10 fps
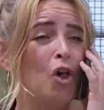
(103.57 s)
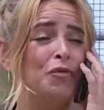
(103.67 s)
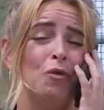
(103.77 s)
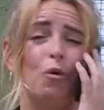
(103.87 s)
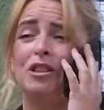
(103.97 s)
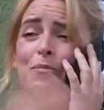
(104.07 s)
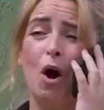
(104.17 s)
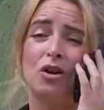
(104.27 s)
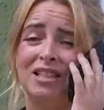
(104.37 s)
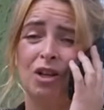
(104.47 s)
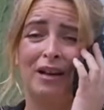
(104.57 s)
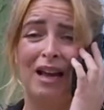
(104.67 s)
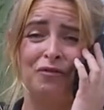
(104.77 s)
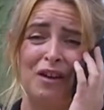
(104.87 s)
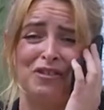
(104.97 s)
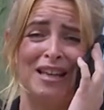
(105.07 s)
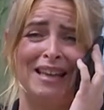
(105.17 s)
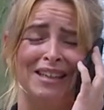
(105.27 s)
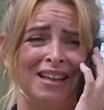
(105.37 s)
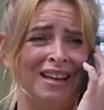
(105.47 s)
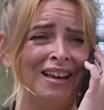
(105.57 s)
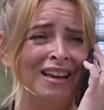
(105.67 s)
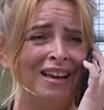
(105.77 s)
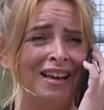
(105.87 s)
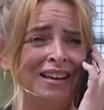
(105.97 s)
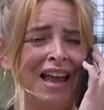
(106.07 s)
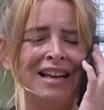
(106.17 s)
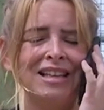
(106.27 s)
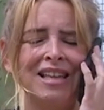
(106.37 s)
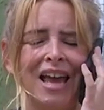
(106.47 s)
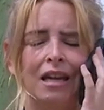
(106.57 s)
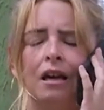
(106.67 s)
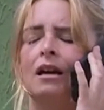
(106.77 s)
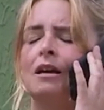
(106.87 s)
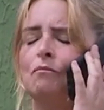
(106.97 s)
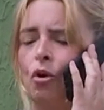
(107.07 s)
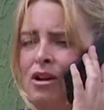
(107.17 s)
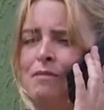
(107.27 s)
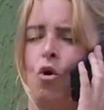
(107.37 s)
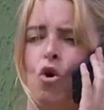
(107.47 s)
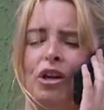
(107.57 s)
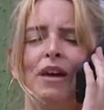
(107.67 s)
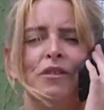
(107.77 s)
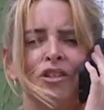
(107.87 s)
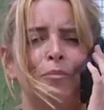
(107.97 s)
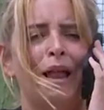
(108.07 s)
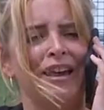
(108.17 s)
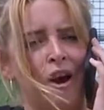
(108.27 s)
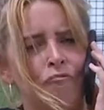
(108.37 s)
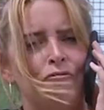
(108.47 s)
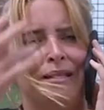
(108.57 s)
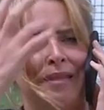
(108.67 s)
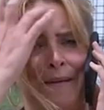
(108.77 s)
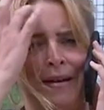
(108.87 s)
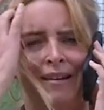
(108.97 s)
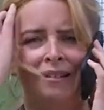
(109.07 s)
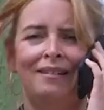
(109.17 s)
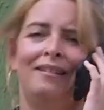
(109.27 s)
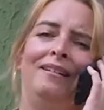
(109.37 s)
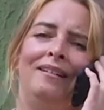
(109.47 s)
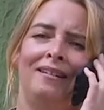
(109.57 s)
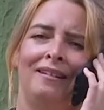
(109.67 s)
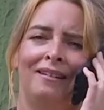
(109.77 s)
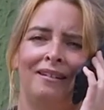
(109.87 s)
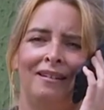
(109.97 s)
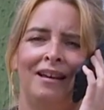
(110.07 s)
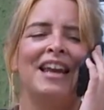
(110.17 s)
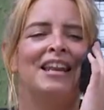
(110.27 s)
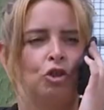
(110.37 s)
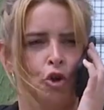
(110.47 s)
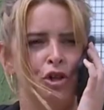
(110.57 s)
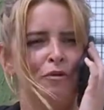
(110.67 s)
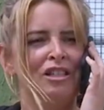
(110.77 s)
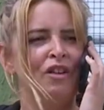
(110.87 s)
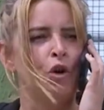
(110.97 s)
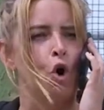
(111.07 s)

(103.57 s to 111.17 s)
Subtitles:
that one of the boxes only had 50 in. Like I say, Murray and Morgan, the supplier, ring them. And enjoy the rest of your